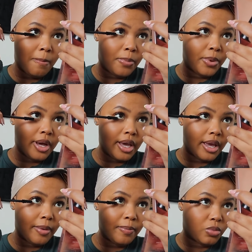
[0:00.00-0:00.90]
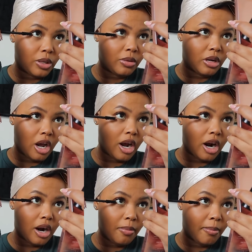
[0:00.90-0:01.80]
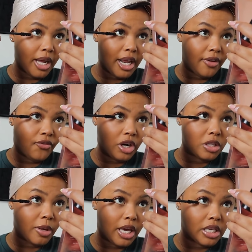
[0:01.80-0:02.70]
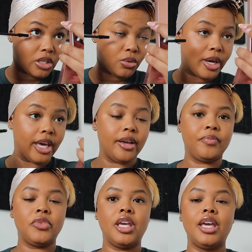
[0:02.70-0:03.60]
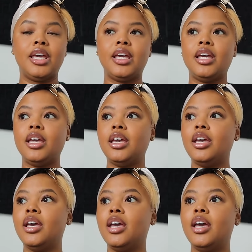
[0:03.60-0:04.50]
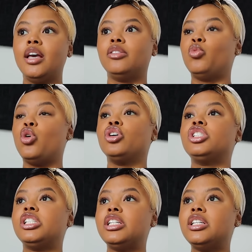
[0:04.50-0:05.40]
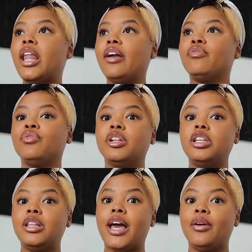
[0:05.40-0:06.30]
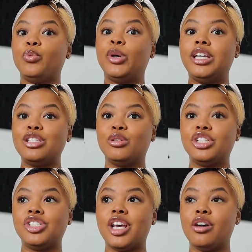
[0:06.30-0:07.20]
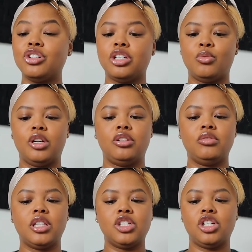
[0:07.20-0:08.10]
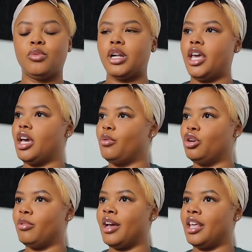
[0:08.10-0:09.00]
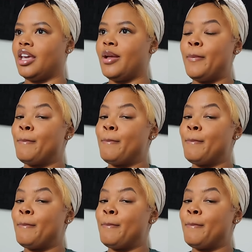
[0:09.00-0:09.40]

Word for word: But when my dad first passed away, he, well, she like really like went into a shell. She didn't want to do nothing. She didn't want to hang out with nobody.